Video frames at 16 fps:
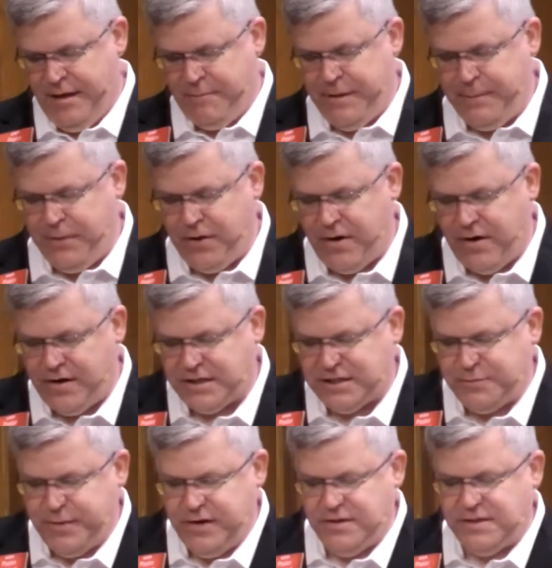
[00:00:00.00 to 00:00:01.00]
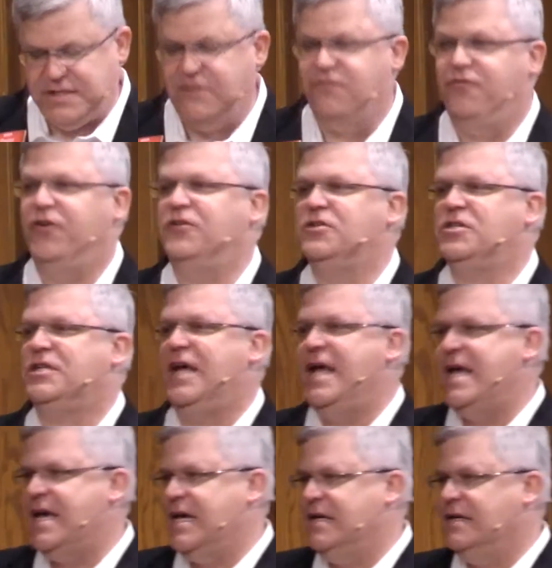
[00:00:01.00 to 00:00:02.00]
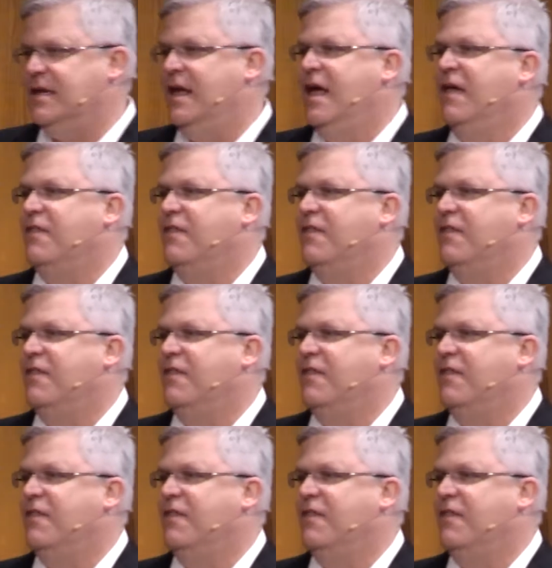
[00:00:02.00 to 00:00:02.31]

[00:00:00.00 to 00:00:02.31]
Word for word: People are experiencing firsthand